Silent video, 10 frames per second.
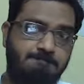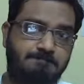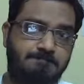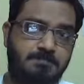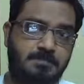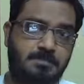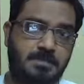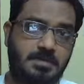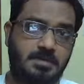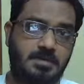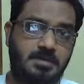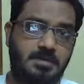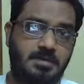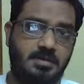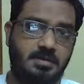
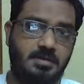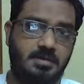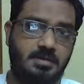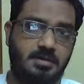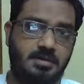Nobody speaks.